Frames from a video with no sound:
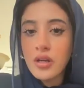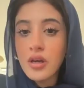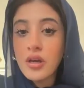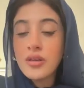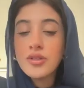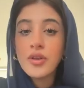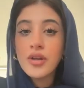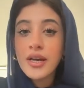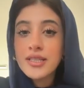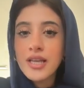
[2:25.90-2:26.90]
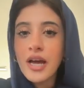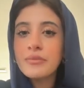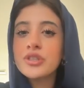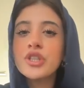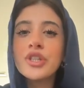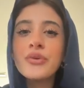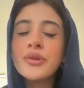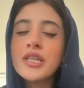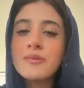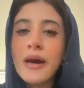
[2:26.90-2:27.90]
So the next time you're dealing
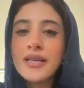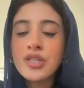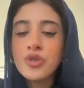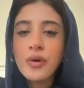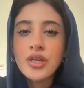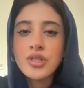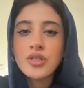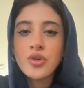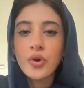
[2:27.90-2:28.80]
with these bad situations,